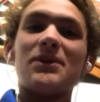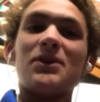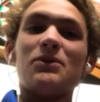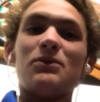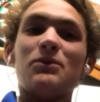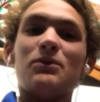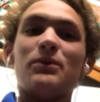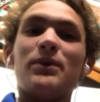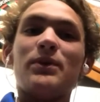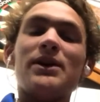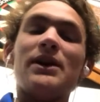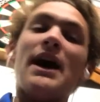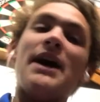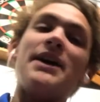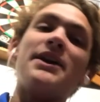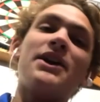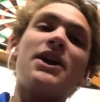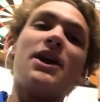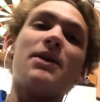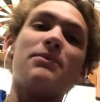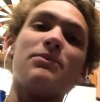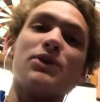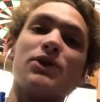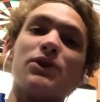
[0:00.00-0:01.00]
we
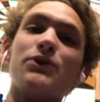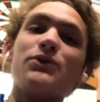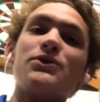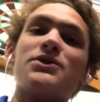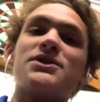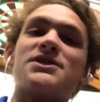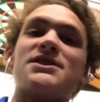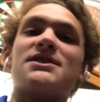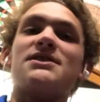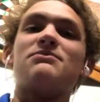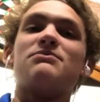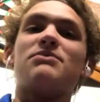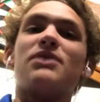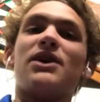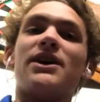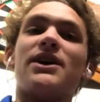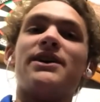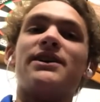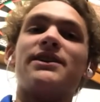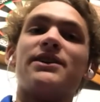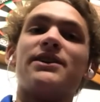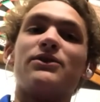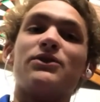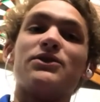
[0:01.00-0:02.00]
ended up losing,
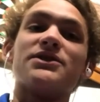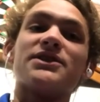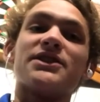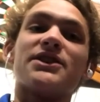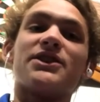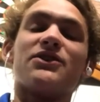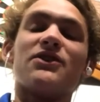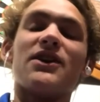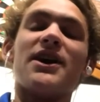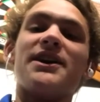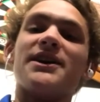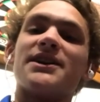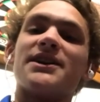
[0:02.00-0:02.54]
but it was a great